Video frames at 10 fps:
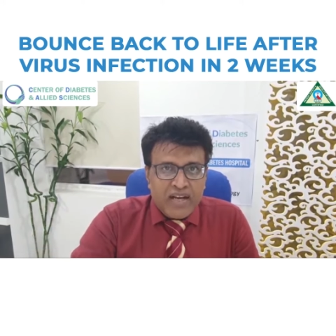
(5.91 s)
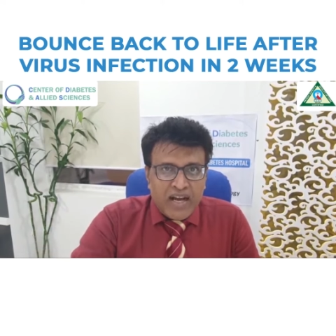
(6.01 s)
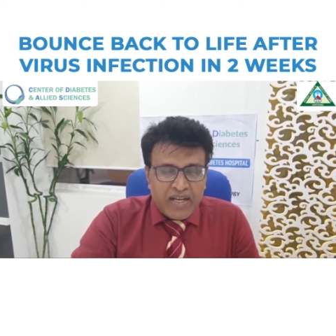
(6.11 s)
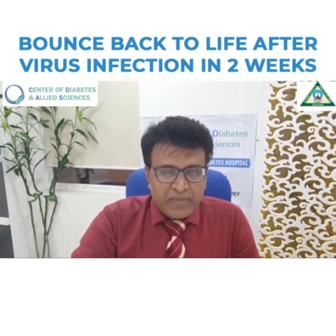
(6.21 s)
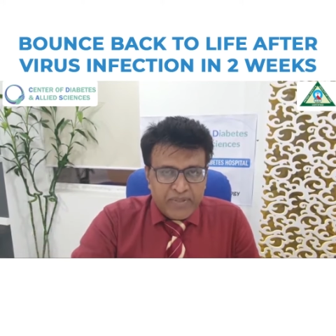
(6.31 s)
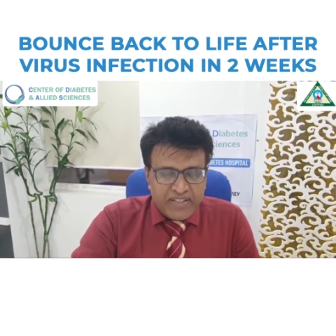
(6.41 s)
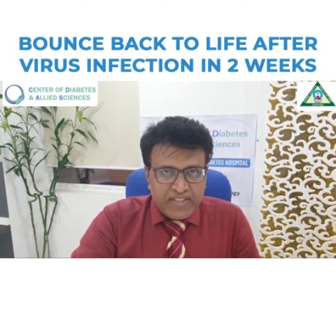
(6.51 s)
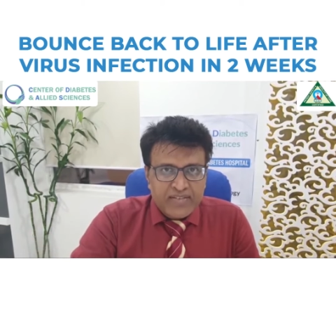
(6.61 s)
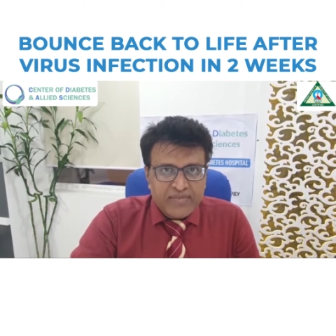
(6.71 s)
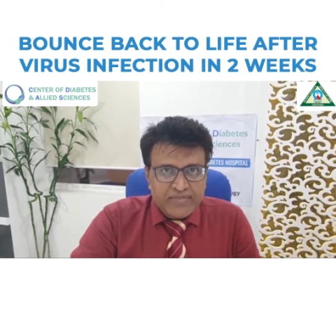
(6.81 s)
I'm
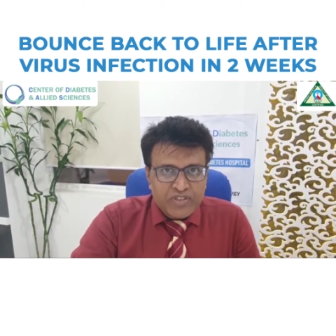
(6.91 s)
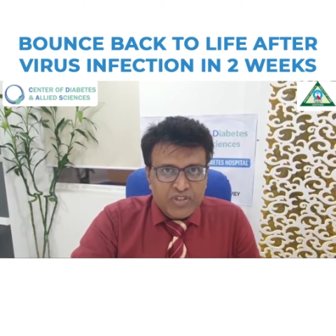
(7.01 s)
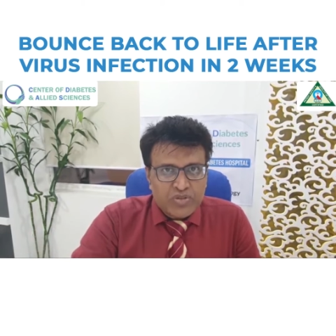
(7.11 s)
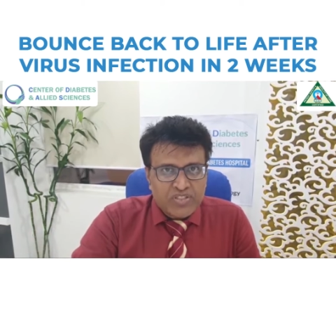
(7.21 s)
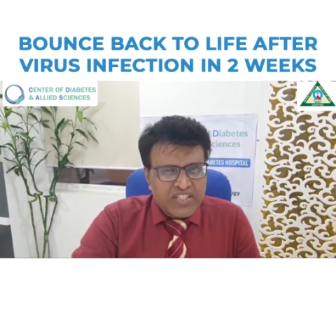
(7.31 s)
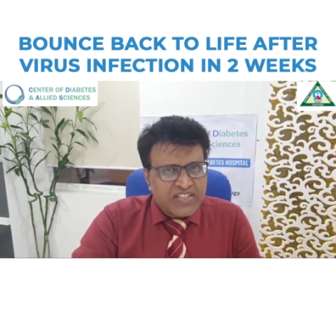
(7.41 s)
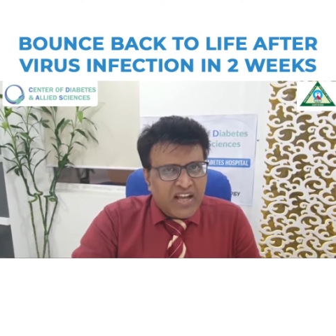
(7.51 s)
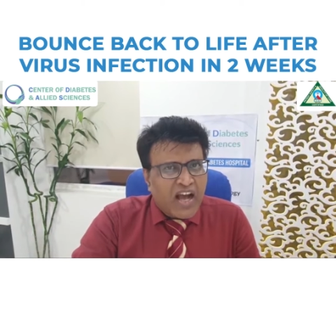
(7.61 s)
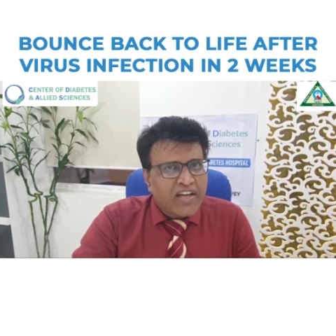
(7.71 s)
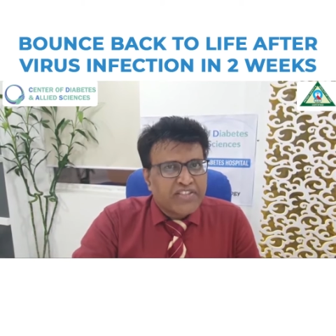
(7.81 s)
here to just
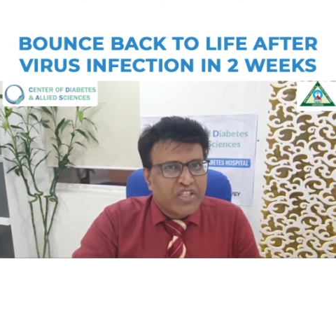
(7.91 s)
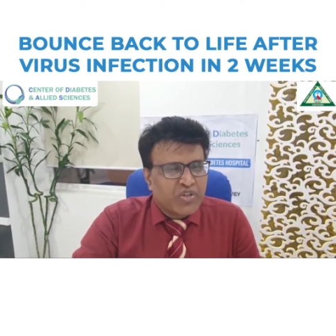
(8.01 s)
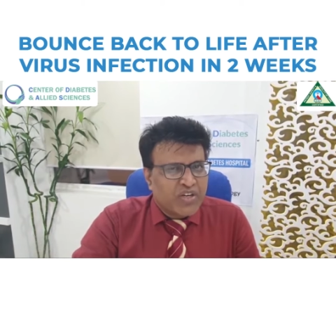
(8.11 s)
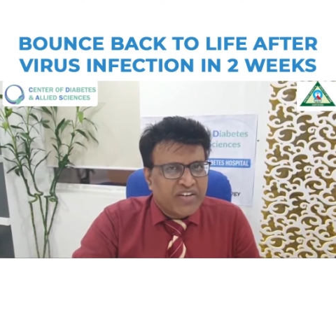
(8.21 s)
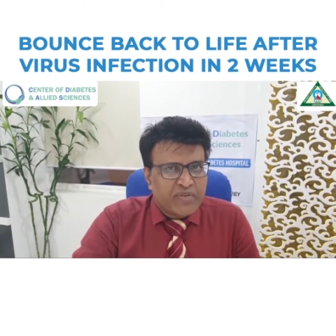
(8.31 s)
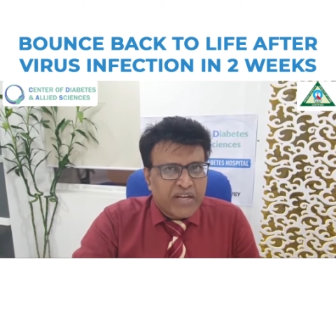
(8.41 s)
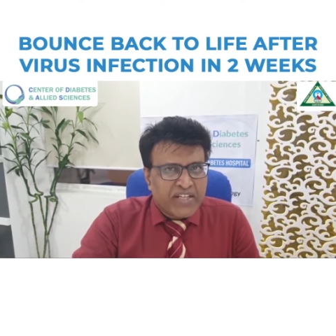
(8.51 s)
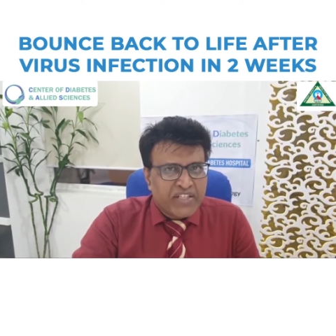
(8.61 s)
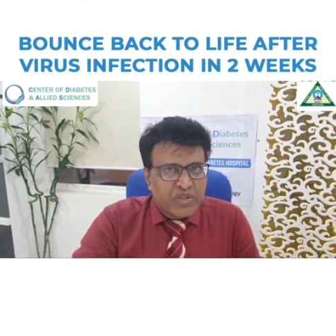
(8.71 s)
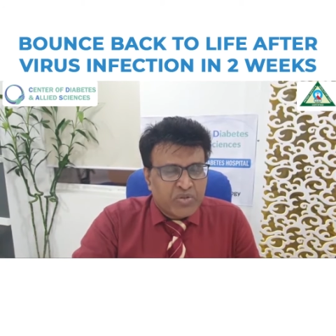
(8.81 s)
ask you and
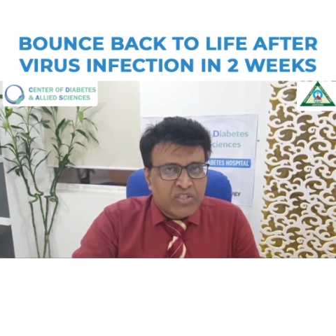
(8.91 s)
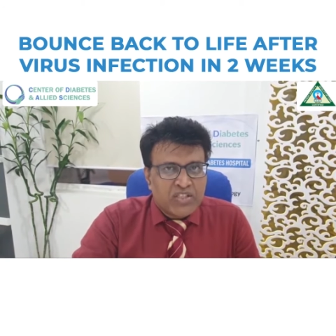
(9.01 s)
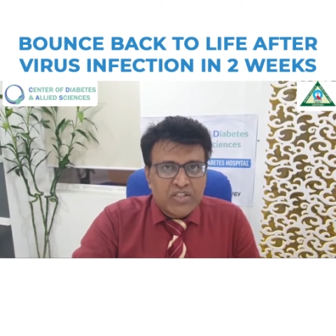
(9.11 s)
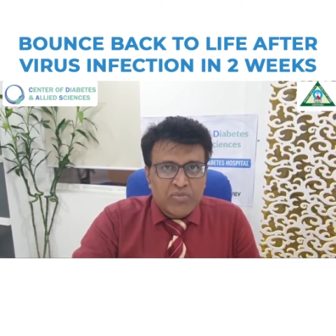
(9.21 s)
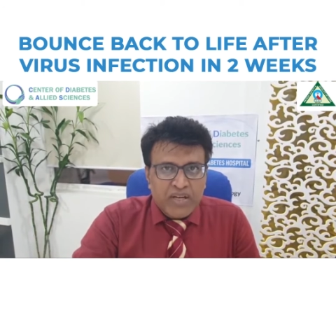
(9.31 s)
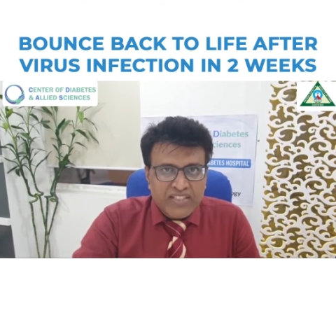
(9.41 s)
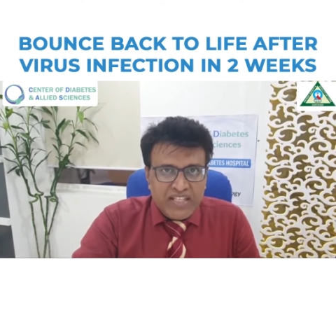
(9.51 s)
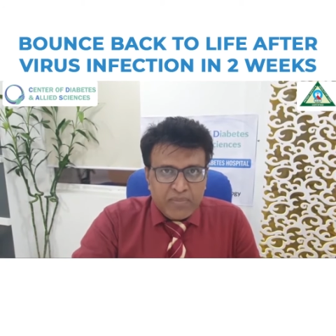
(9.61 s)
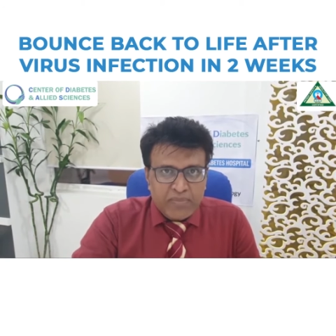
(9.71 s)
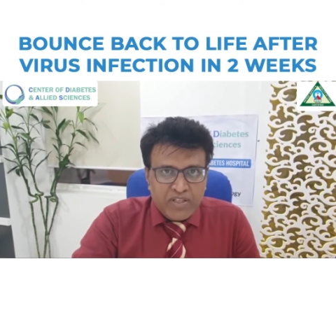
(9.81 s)
remind you, you must
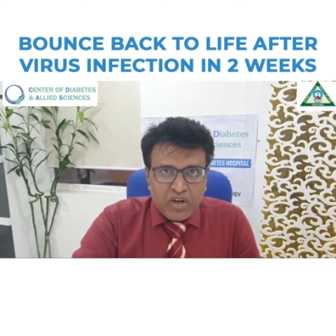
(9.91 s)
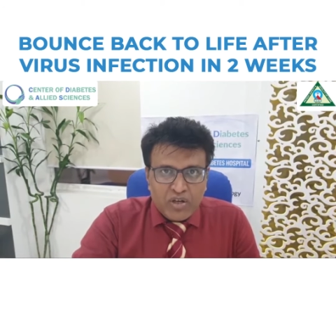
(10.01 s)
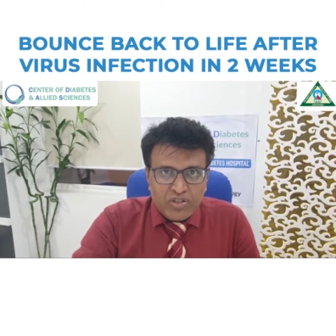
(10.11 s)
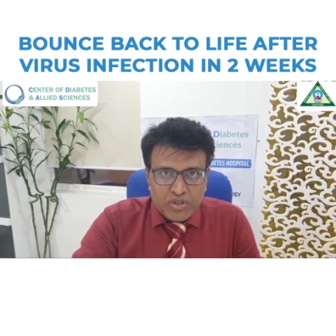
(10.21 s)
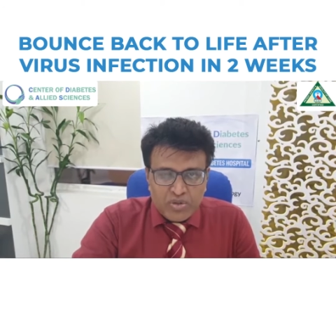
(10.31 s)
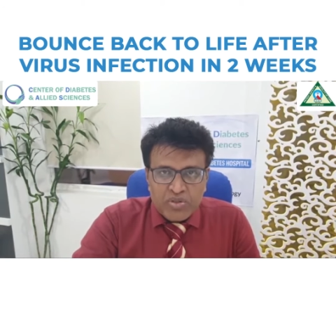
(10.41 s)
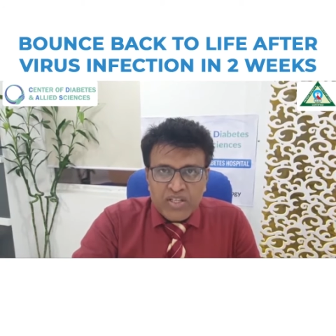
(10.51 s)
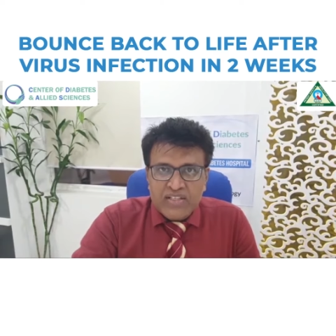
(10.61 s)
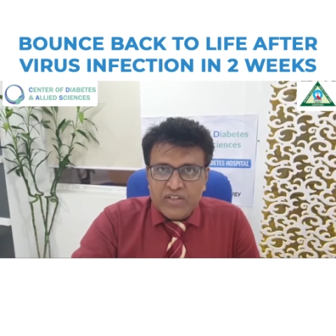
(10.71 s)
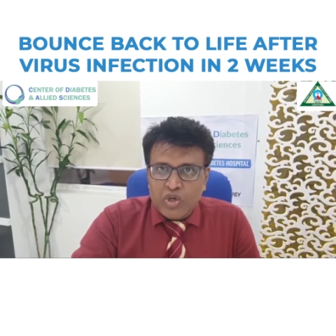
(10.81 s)
have been gone through
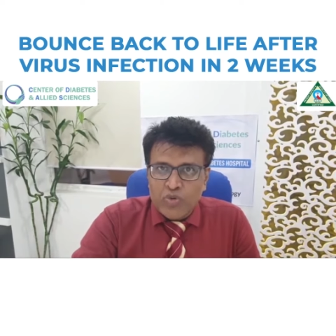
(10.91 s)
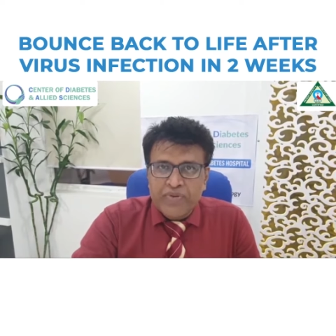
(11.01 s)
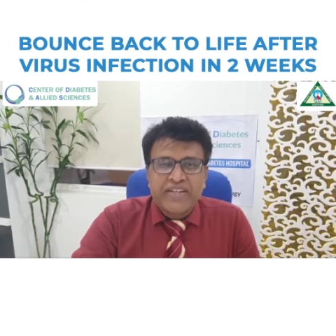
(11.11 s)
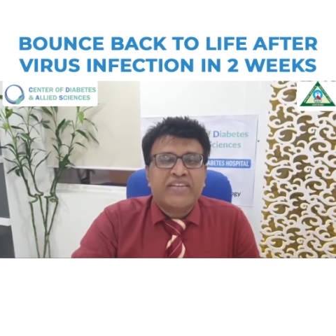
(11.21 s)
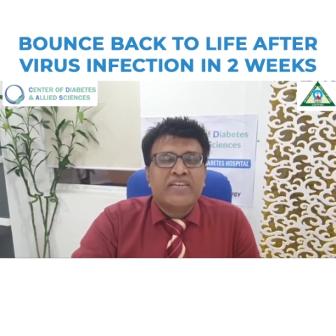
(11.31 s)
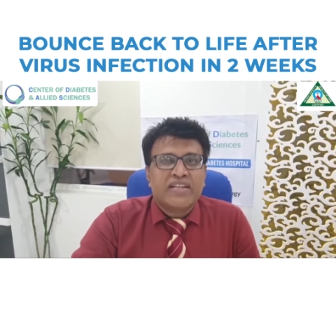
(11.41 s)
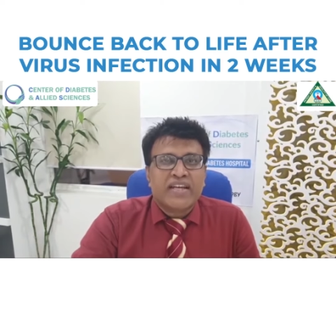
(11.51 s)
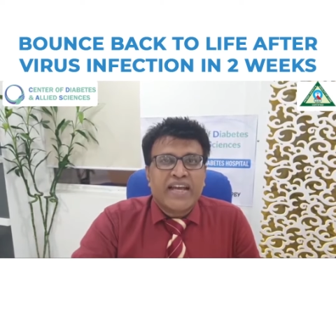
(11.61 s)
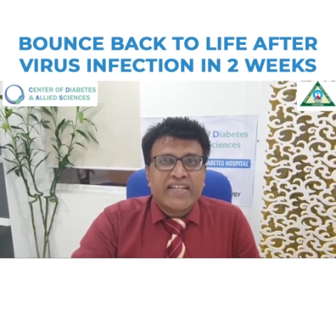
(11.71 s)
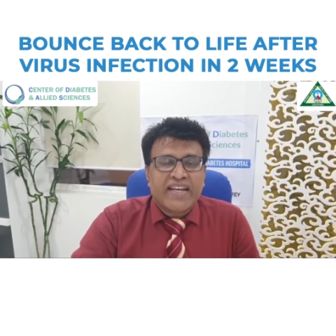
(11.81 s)
COVID
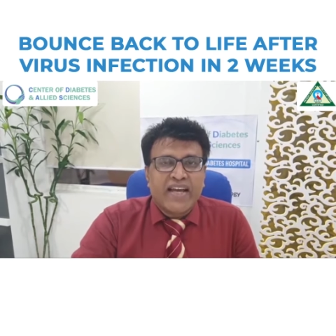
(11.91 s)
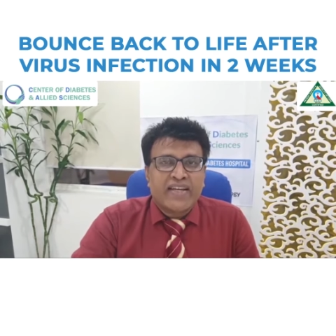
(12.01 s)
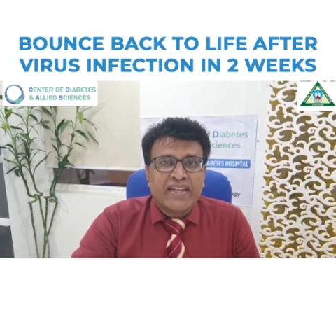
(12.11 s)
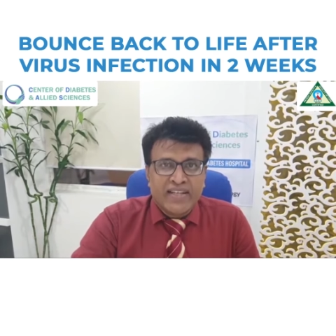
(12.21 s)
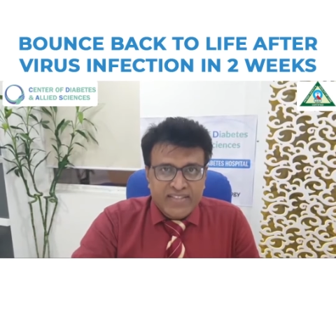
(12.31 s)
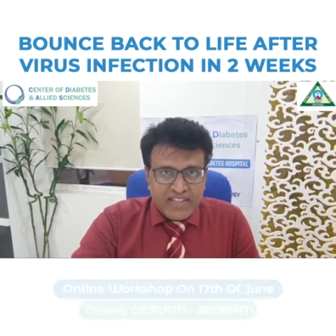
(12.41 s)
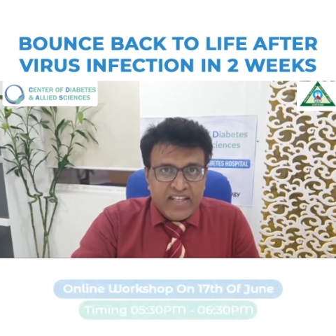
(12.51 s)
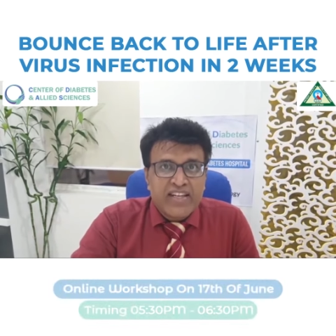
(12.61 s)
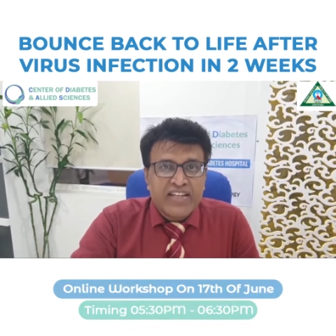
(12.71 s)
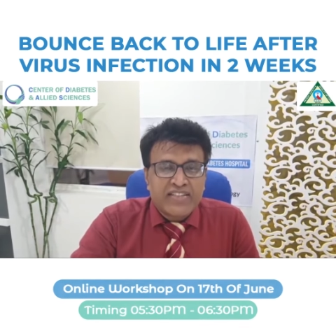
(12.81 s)
attack and the
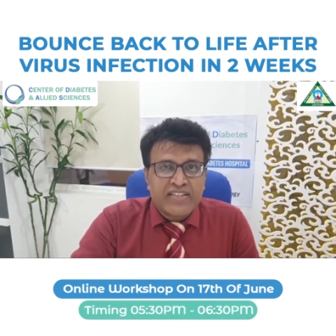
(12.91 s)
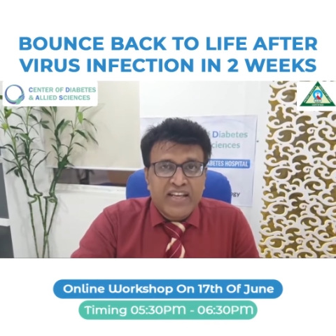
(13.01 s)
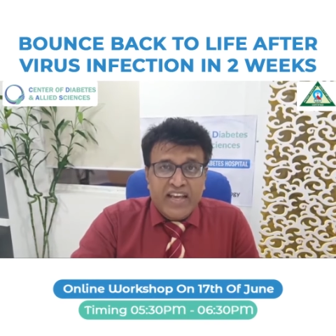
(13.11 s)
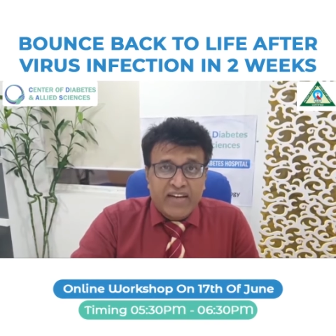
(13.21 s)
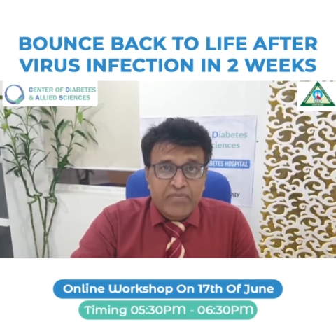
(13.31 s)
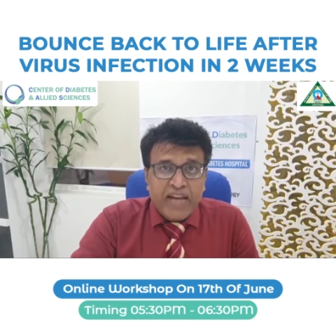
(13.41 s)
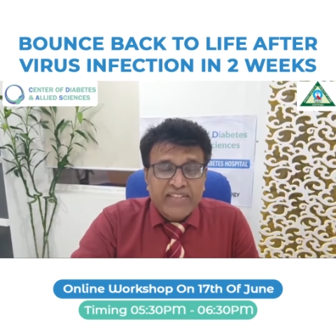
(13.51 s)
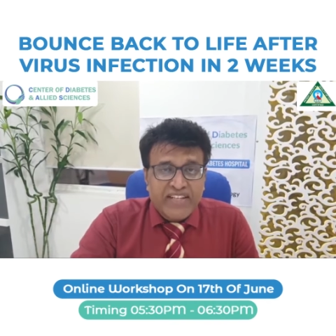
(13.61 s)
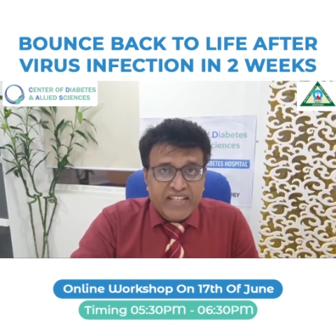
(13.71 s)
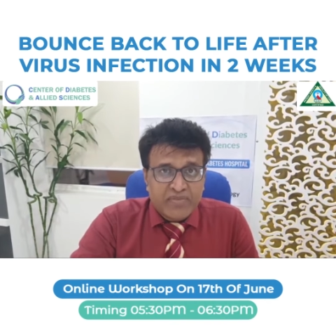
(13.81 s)
illness and
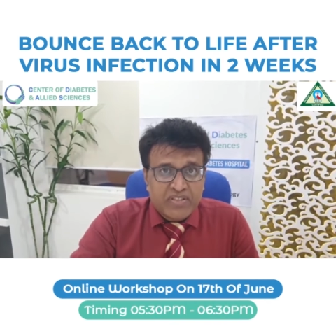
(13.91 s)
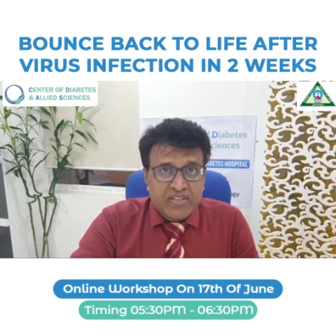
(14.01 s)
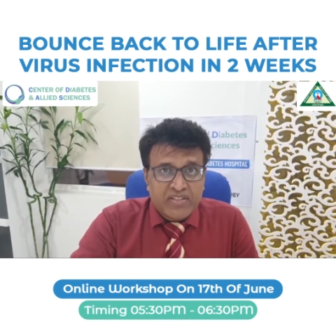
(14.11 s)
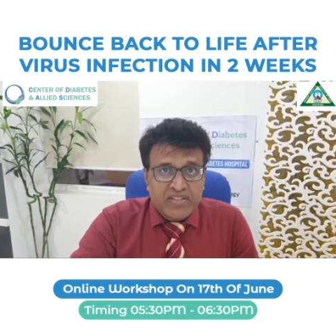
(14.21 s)
bad times.